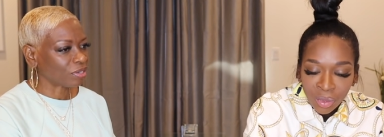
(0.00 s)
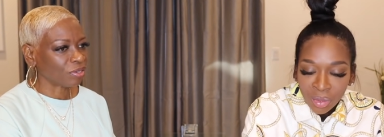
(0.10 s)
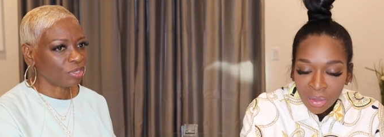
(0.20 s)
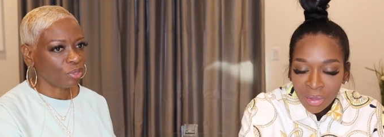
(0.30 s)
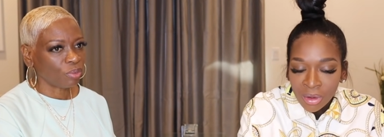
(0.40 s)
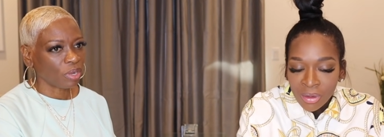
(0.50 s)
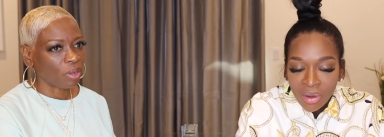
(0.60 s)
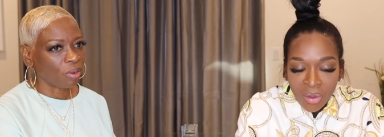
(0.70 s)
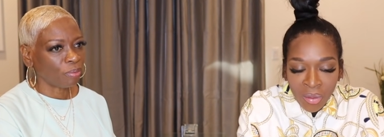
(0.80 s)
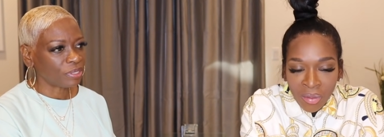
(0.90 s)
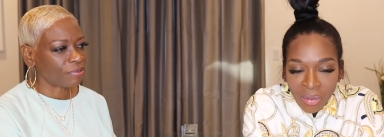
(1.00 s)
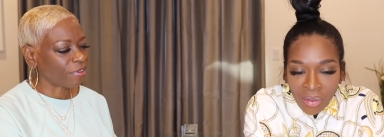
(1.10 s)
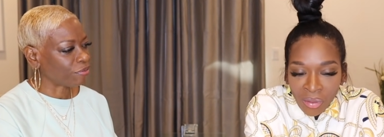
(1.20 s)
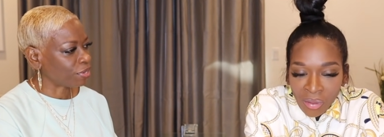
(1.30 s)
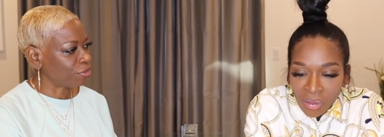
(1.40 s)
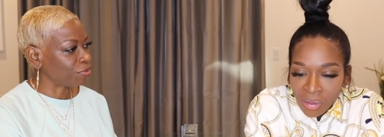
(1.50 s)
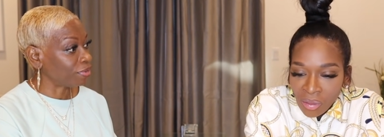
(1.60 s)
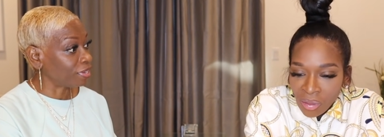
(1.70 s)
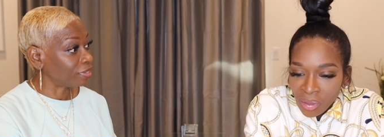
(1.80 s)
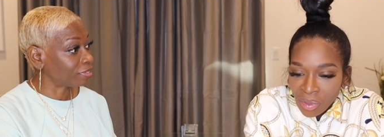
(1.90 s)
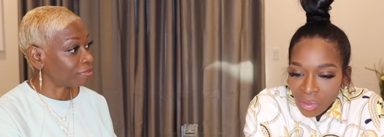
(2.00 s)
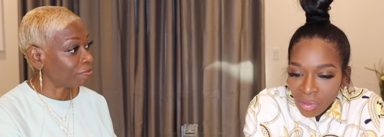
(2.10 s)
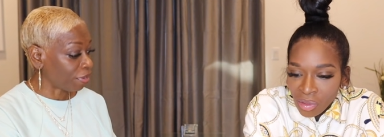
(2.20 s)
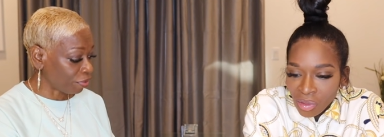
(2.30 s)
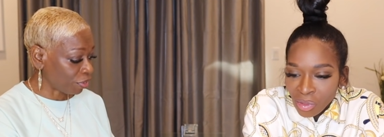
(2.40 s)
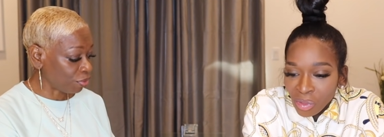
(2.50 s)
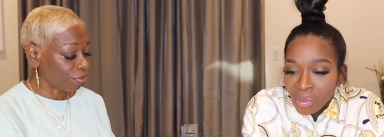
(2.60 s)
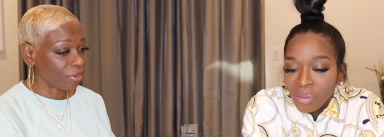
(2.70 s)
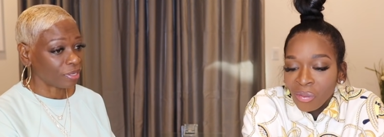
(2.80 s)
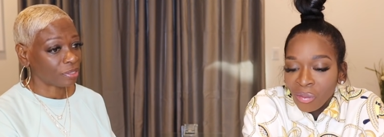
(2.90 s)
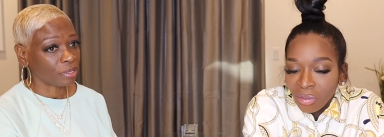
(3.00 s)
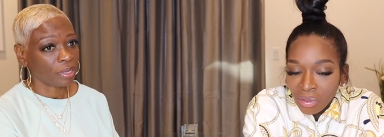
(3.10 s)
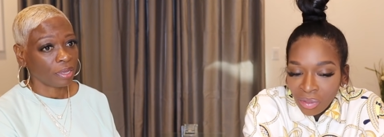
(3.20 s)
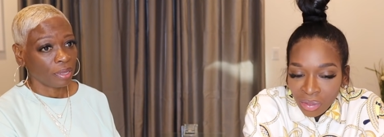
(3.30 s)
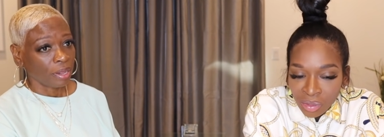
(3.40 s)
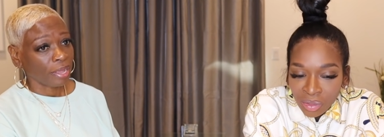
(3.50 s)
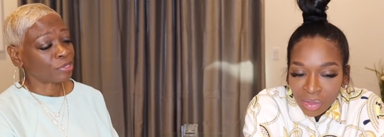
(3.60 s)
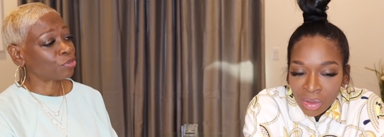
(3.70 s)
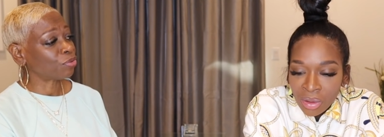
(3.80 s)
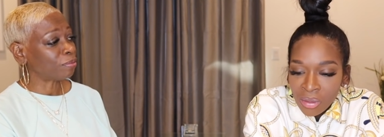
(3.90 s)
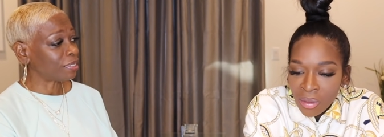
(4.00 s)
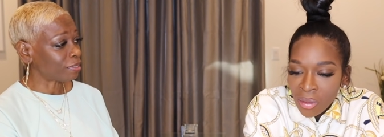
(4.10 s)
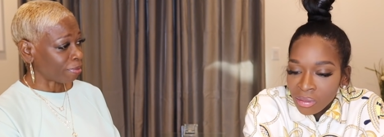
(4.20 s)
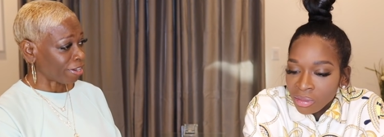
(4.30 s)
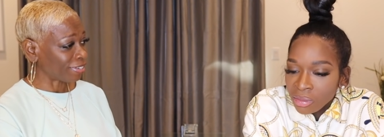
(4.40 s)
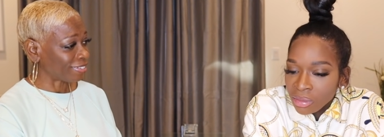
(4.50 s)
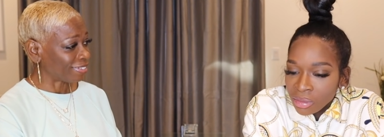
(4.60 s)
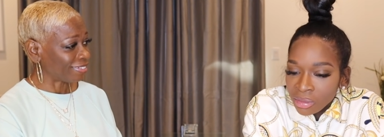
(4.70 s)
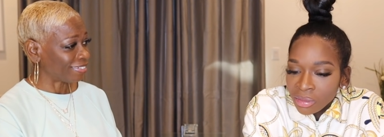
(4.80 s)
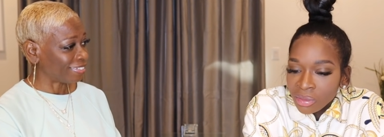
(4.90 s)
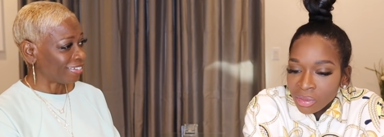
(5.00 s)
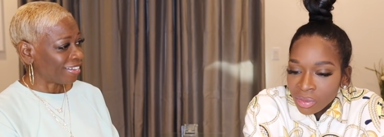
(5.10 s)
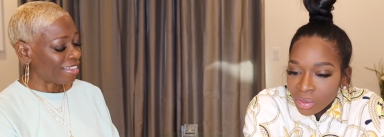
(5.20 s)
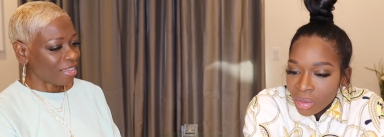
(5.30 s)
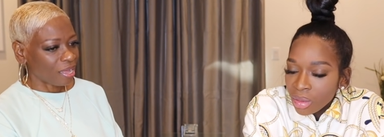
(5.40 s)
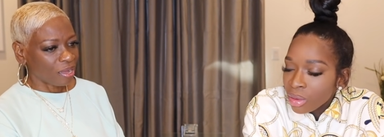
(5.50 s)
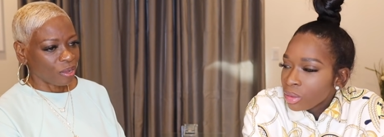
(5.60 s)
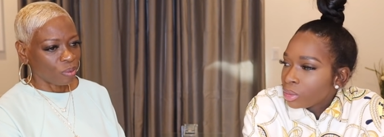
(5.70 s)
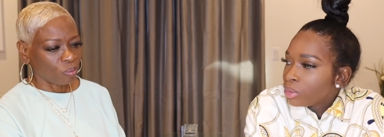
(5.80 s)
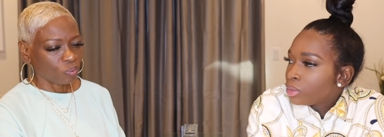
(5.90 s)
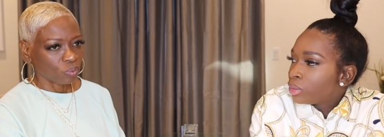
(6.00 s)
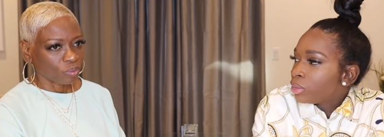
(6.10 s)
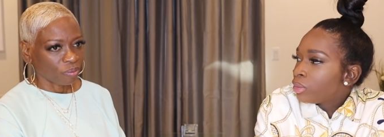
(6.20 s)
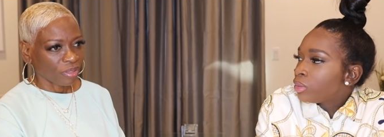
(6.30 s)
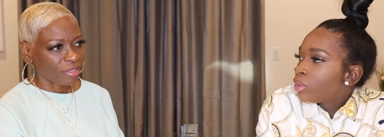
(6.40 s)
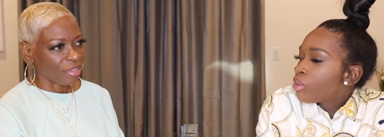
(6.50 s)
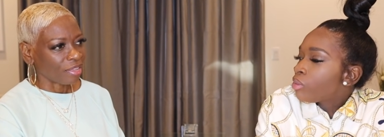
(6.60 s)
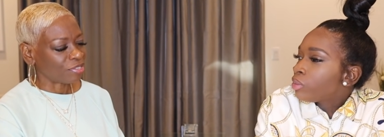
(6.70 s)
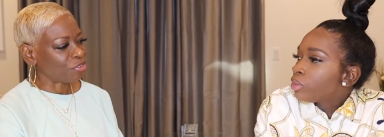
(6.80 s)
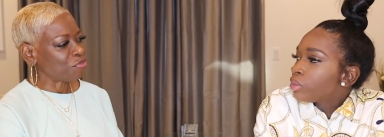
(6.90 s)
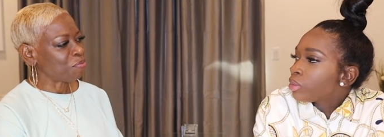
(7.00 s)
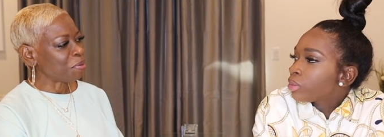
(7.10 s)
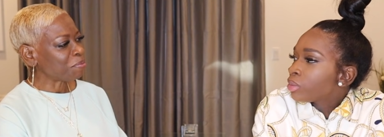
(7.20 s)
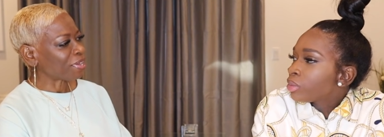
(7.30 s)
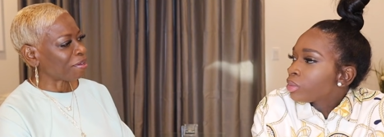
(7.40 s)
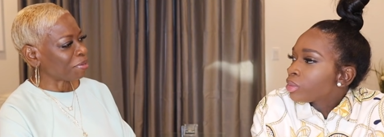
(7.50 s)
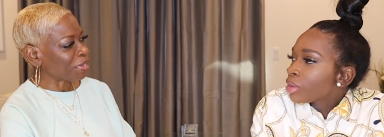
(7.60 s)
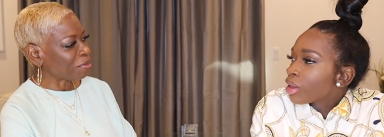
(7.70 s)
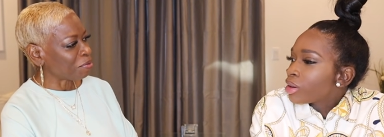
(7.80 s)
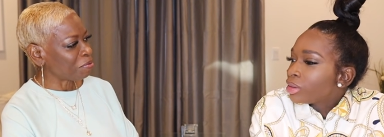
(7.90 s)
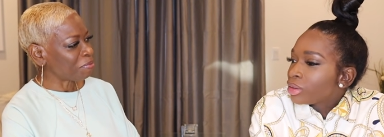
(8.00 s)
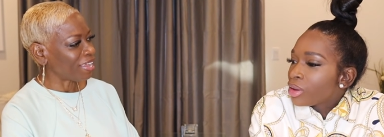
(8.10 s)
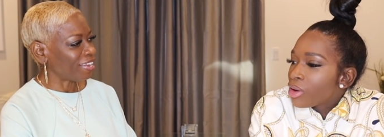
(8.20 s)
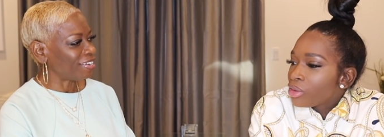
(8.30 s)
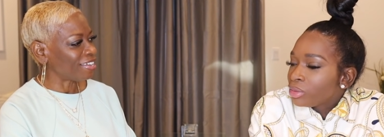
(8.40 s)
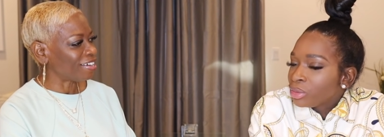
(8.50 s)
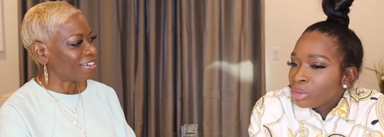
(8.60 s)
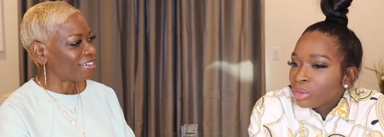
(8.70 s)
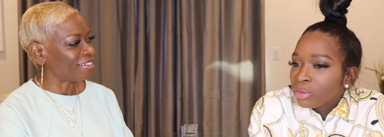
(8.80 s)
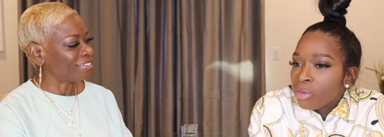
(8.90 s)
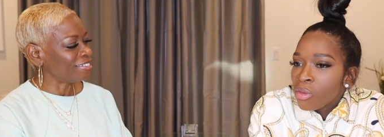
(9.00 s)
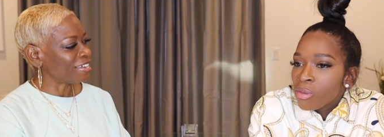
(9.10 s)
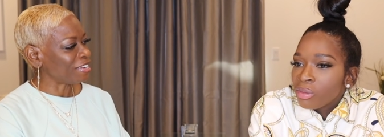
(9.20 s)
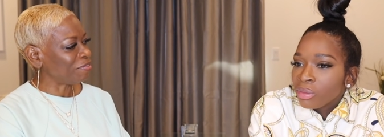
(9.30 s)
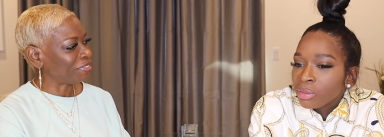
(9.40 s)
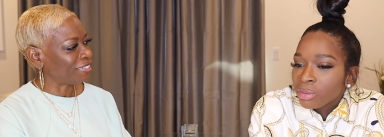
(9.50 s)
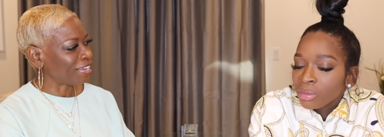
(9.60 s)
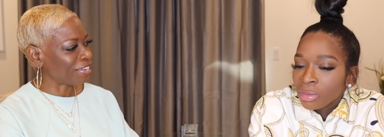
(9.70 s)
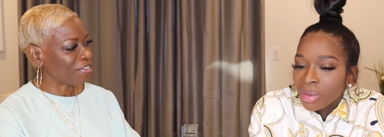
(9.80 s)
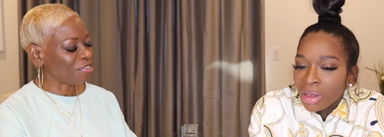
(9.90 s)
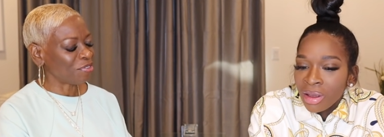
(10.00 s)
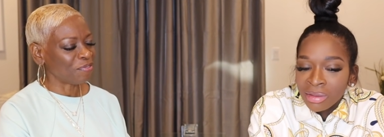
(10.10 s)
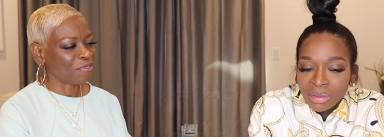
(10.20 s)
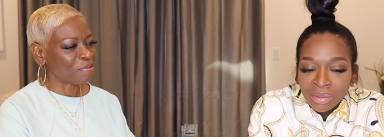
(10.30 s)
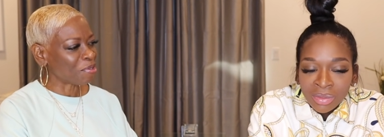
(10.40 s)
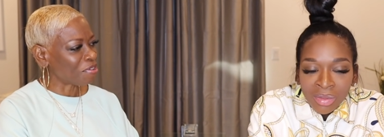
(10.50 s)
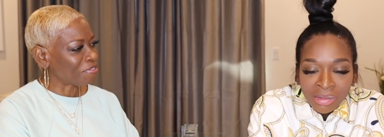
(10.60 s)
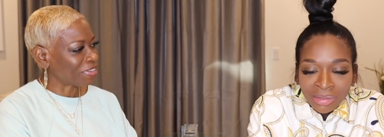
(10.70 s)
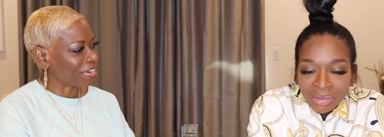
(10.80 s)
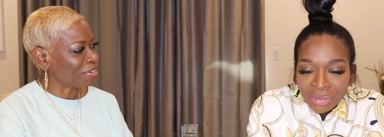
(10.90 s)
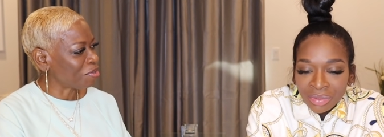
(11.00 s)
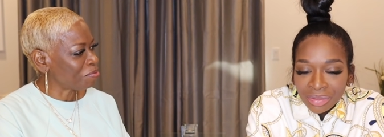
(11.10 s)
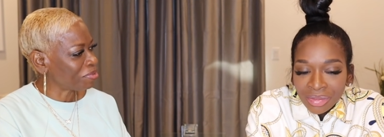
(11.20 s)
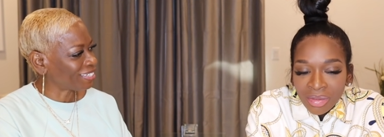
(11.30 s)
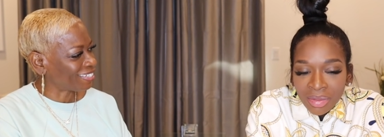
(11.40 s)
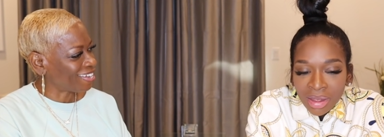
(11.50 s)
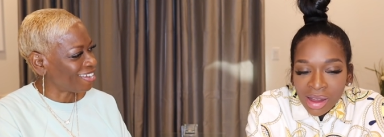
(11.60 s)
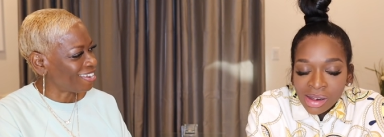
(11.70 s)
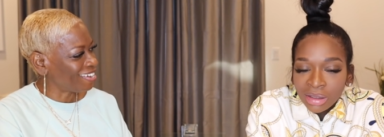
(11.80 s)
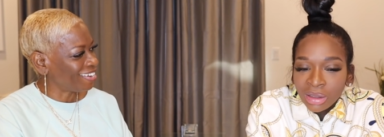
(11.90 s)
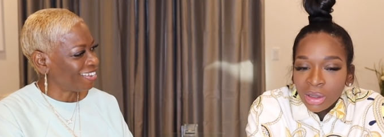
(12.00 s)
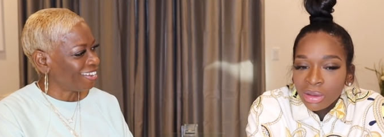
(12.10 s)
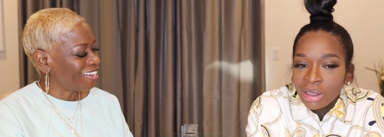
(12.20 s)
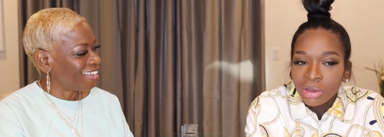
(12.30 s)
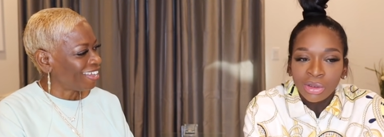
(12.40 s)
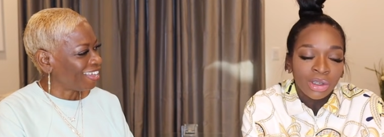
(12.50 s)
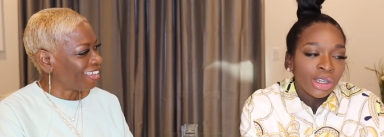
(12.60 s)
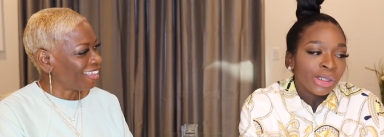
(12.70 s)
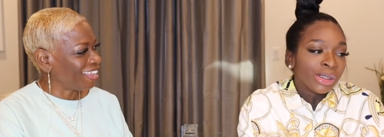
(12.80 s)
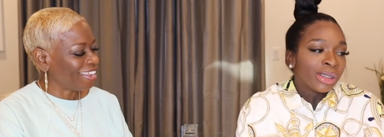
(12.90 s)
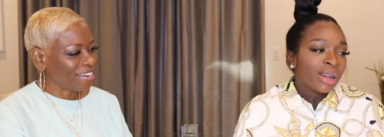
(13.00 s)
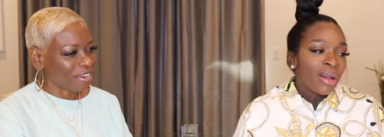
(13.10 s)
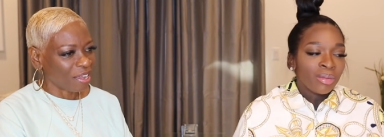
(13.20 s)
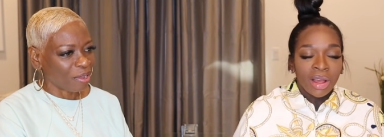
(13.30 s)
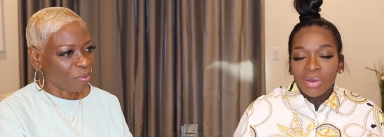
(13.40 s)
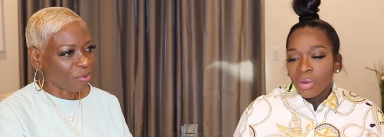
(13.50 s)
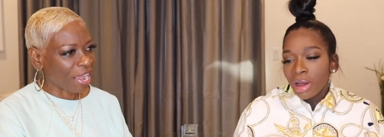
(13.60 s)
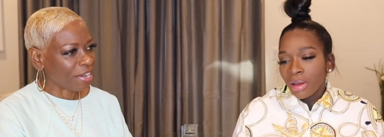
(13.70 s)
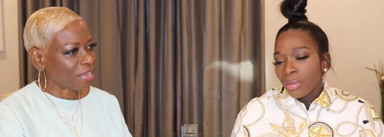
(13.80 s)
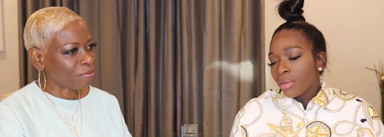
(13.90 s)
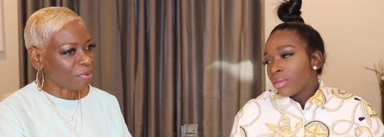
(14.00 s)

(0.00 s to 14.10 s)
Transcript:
Speaker 1: girl, you were always very curious, very curious, extremely smart. Um, do you remember coming home and uh, not even taking your uniform off, getting homework done? I was a little nervous. And uh, writing a,